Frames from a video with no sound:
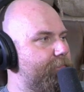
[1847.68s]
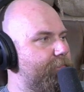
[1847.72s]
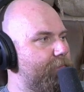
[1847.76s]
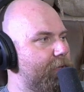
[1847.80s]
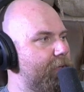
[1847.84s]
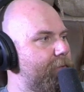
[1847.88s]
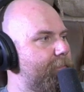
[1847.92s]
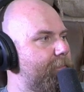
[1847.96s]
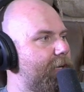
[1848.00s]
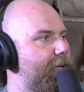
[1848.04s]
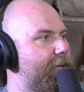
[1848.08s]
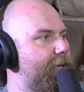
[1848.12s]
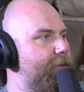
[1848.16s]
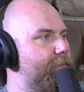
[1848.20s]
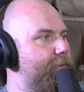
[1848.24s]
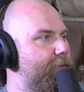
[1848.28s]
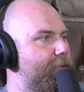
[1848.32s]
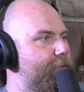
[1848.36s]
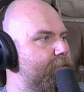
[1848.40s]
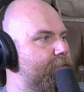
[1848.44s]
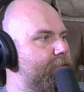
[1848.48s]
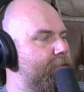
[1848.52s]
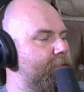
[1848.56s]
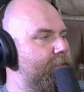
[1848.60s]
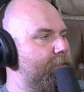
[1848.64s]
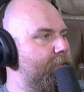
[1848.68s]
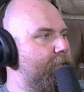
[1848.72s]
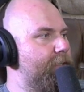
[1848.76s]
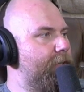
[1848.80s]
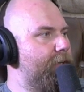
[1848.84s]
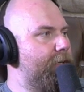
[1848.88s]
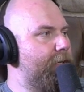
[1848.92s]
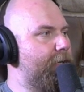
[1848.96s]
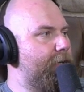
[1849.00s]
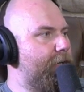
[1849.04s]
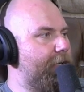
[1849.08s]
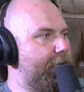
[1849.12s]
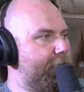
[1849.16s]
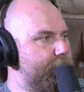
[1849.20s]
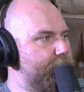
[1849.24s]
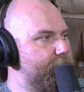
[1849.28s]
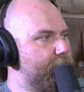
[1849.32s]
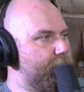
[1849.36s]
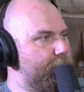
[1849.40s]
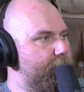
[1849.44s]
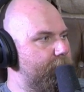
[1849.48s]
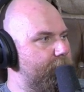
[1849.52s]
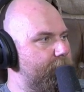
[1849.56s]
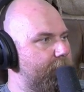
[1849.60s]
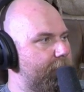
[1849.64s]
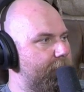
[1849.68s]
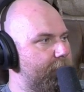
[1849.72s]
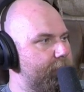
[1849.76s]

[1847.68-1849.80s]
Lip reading: a friend of mine when I was in high school.